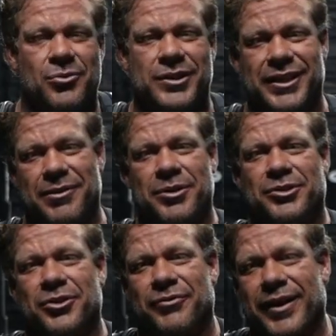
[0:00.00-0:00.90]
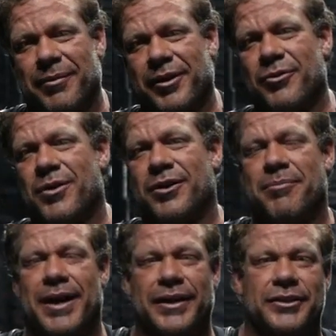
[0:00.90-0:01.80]
What's up, YouTube family?
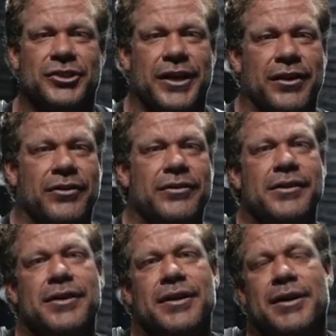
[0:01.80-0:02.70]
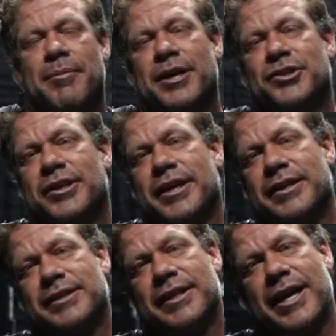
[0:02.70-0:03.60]
Welcome back to the channel. Coming at you
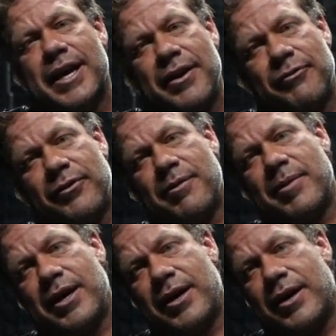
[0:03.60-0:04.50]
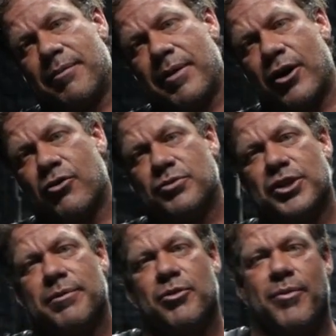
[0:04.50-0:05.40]
again today from uh, my home
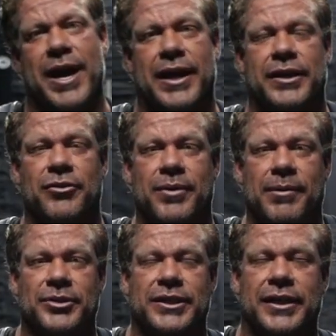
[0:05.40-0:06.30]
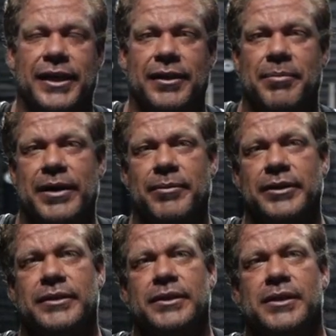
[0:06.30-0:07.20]
gym, The Rack, here in Robertsdale,
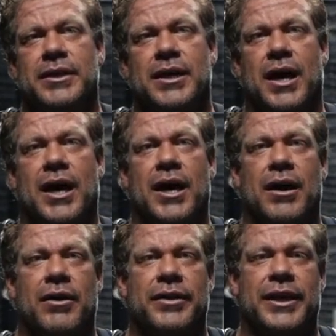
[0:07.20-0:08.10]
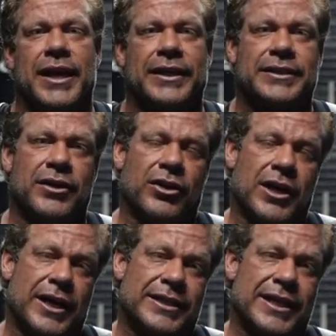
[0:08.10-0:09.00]
Alabama. Uh, the next in our
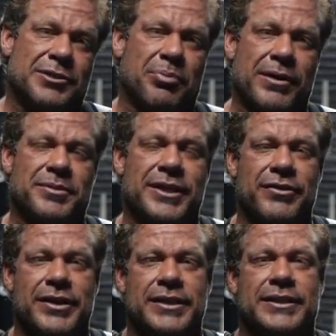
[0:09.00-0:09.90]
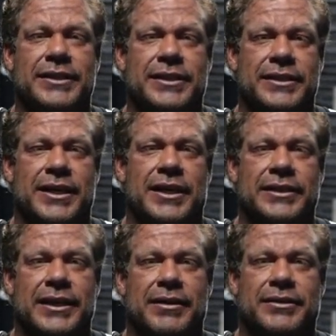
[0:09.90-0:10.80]
contest prep series. This is
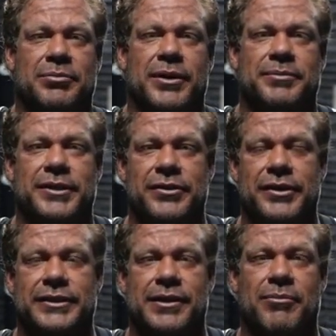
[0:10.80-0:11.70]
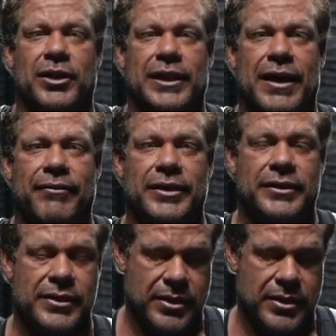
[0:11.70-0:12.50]
contest prep series number 11.